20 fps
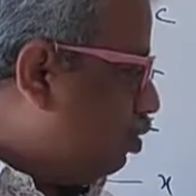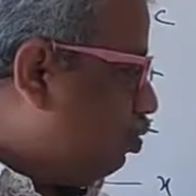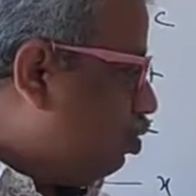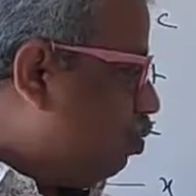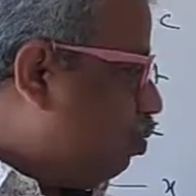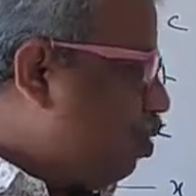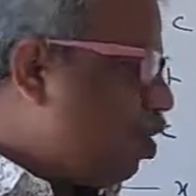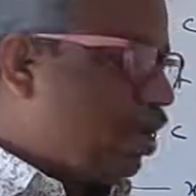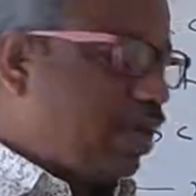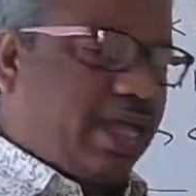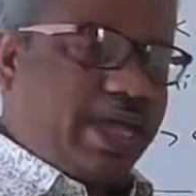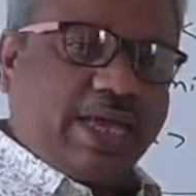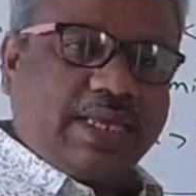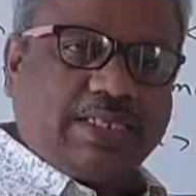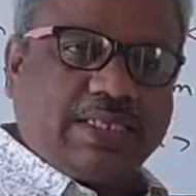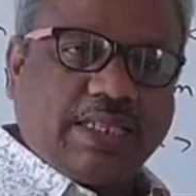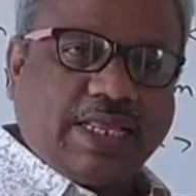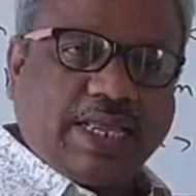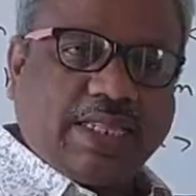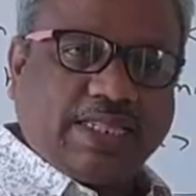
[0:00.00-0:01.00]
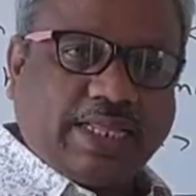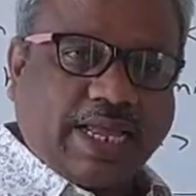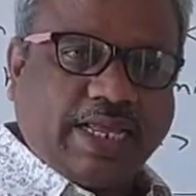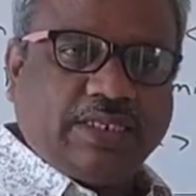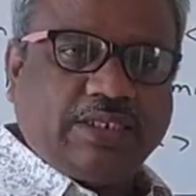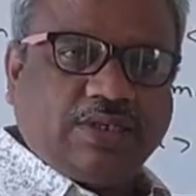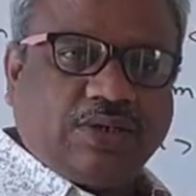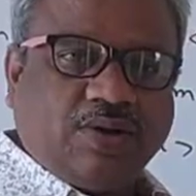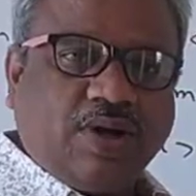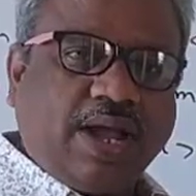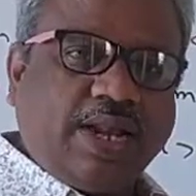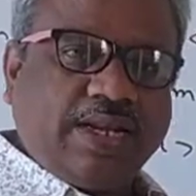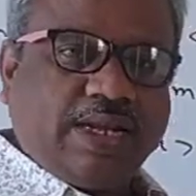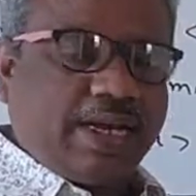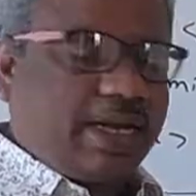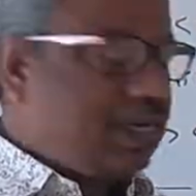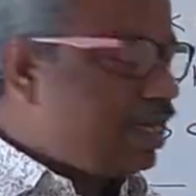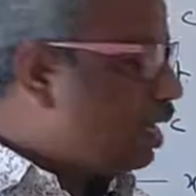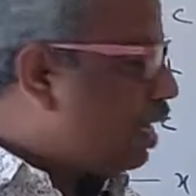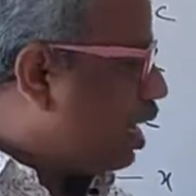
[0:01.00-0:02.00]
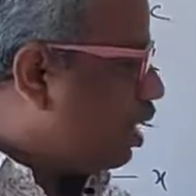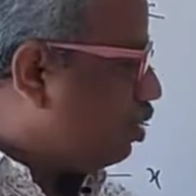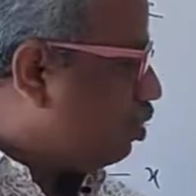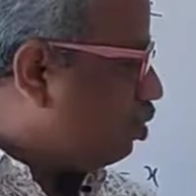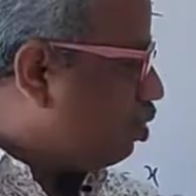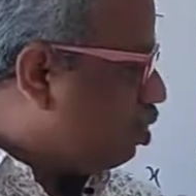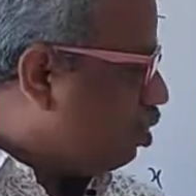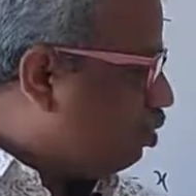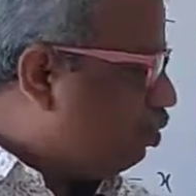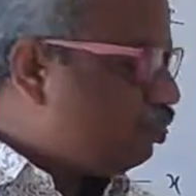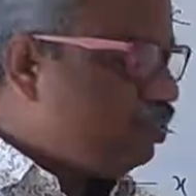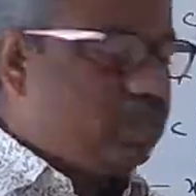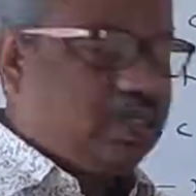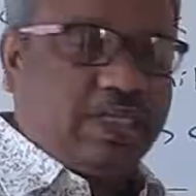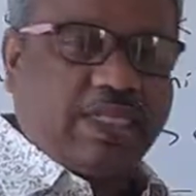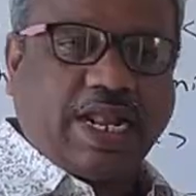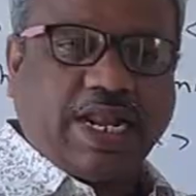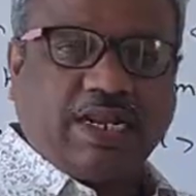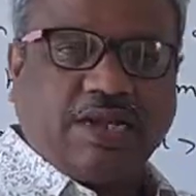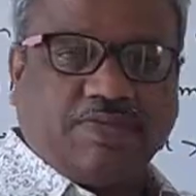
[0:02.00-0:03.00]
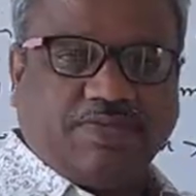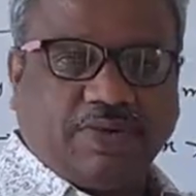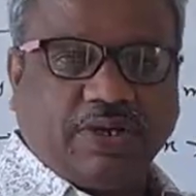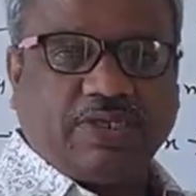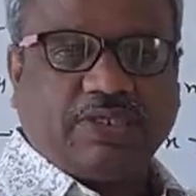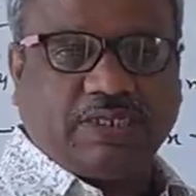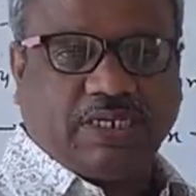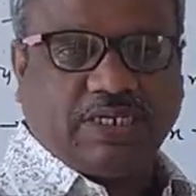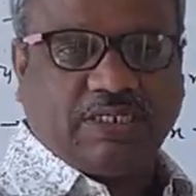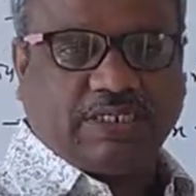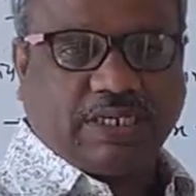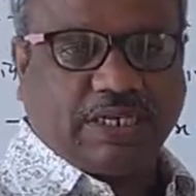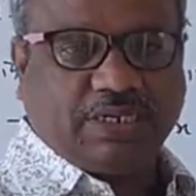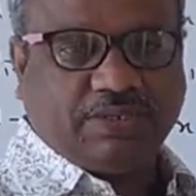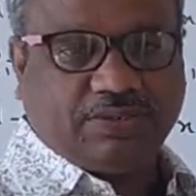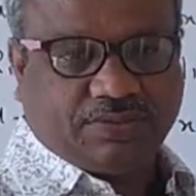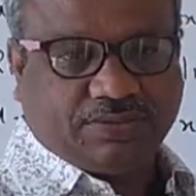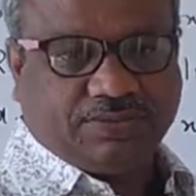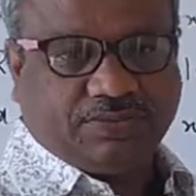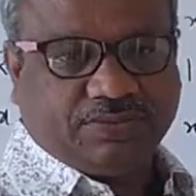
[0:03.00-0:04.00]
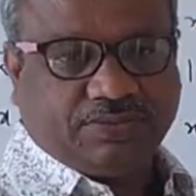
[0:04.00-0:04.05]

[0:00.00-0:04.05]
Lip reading: So for x less than 0 and greater than 0, you see that the function change.